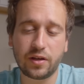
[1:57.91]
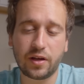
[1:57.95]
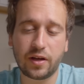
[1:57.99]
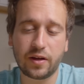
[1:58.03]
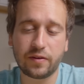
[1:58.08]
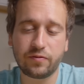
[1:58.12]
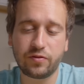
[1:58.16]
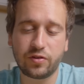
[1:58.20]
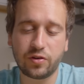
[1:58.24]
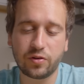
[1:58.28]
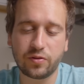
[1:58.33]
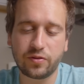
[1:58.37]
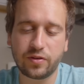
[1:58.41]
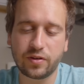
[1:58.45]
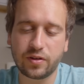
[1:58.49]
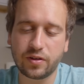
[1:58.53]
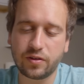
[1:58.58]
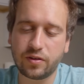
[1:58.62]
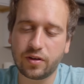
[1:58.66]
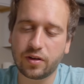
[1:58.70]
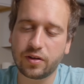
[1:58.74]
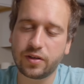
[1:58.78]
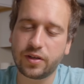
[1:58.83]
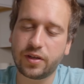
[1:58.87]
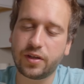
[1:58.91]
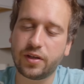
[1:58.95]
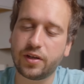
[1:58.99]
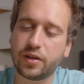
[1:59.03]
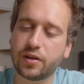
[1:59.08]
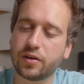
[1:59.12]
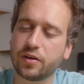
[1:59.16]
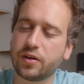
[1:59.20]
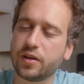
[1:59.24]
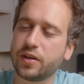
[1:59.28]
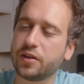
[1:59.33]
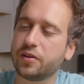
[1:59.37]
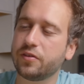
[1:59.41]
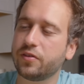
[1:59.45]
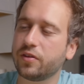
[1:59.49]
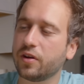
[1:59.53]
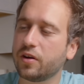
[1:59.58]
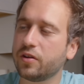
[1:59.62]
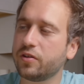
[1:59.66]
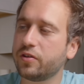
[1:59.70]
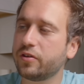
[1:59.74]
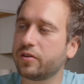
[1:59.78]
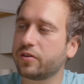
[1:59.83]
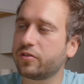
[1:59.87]
have chosen to done here is
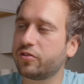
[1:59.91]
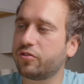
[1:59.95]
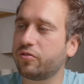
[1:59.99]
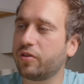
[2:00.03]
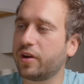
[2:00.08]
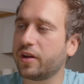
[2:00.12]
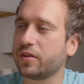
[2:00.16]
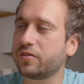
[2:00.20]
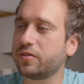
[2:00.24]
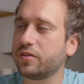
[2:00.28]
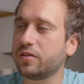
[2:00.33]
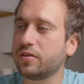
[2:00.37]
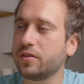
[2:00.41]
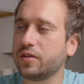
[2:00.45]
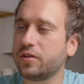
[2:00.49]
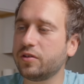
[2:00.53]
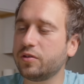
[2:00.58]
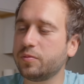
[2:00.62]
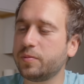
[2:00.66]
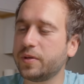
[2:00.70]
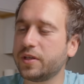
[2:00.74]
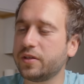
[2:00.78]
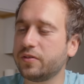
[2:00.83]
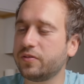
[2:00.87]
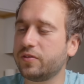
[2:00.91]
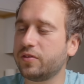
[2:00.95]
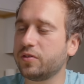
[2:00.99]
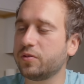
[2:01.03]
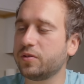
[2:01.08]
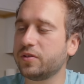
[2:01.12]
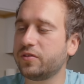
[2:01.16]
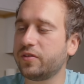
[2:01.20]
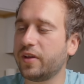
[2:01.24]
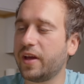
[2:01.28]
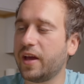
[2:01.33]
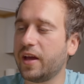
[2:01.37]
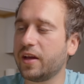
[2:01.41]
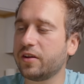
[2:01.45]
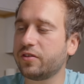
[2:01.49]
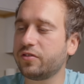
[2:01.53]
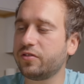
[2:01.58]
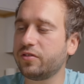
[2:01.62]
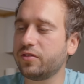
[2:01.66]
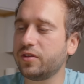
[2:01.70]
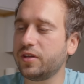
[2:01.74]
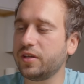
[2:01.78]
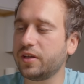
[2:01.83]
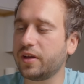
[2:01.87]
under extracted a little bit, so it's
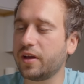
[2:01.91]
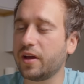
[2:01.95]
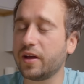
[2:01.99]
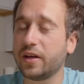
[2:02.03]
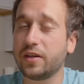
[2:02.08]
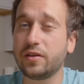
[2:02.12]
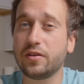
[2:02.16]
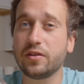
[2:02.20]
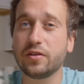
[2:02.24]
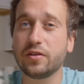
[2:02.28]
actually kind